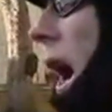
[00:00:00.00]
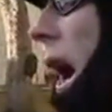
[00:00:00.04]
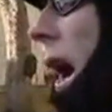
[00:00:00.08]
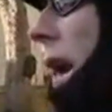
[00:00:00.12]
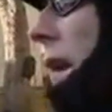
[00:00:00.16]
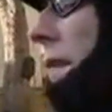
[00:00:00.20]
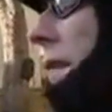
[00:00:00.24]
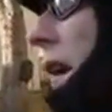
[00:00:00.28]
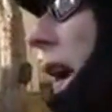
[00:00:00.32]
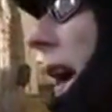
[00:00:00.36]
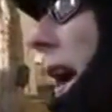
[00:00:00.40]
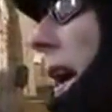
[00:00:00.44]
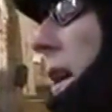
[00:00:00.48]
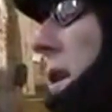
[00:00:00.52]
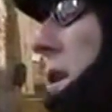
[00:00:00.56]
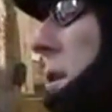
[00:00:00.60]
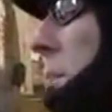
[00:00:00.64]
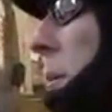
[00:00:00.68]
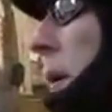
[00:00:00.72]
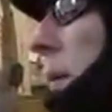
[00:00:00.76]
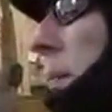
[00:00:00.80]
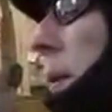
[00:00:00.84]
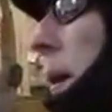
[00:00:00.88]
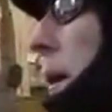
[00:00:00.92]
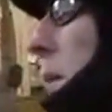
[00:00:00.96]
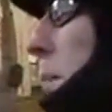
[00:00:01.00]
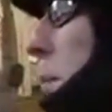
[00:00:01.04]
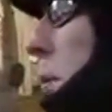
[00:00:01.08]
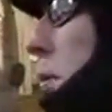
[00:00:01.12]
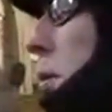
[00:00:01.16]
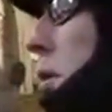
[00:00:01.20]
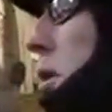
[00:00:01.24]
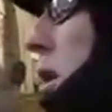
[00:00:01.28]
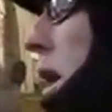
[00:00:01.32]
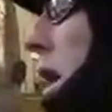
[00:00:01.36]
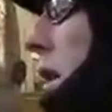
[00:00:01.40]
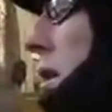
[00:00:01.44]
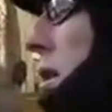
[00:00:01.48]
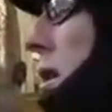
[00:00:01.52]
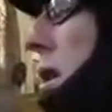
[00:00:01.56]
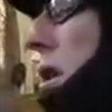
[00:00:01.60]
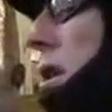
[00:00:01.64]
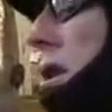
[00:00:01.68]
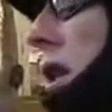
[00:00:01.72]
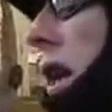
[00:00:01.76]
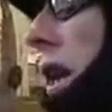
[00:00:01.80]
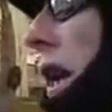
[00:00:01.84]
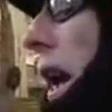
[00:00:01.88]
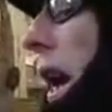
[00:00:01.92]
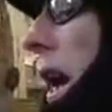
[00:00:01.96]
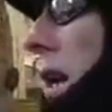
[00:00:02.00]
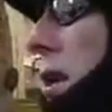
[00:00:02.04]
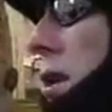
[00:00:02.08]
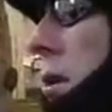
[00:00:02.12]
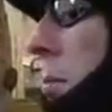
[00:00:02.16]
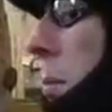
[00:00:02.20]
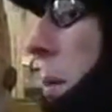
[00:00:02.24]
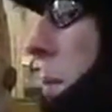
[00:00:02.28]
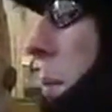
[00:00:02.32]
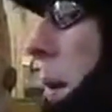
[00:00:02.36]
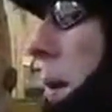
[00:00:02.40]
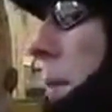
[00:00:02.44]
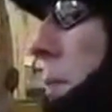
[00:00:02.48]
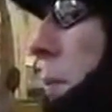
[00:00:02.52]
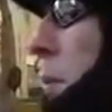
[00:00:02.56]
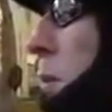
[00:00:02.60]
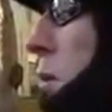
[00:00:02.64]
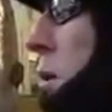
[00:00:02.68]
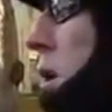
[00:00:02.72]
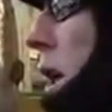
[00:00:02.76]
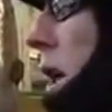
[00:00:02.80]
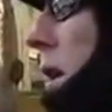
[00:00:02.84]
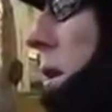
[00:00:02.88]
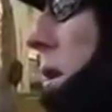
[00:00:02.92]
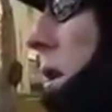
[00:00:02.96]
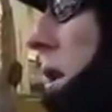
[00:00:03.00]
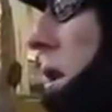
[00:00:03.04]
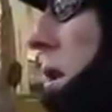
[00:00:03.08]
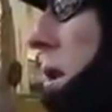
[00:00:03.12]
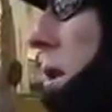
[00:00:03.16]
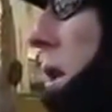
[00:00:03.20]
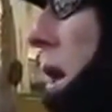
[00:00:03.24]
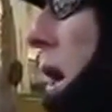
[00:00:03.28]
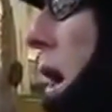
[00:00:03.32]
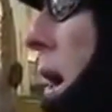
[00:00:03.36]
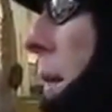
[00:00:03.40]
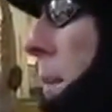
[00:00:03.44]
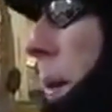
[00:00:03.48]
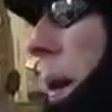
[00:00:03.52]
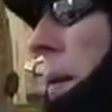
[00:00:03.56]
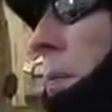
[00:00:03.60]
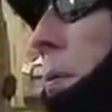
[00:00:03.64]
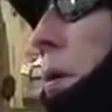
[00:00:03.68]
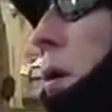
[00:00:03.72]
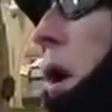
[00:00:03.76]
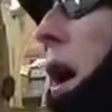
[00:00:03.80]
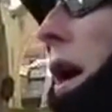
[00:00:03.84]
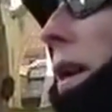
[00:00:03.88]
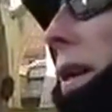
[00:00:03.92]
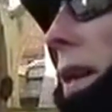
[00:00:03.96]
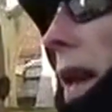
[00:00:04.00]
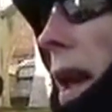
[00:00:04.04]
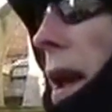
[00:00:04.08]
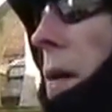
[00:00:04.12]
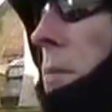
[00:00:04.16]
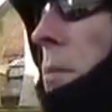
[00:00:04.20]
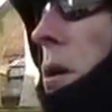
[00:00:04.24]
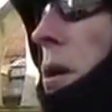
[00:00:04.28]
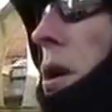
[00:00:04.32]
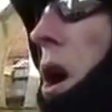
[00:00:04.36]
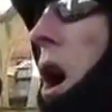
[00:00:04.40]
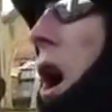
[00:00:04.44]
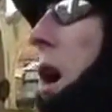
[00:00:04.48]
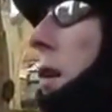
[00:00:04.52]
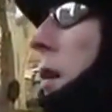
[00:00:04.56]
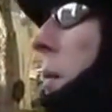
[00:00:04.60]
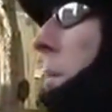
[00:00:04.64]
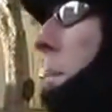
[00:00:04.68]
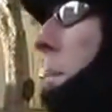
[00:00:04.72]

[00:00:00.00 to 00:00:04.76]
And if it has to be people's justice, then it has to be people's justice. People like Cameron are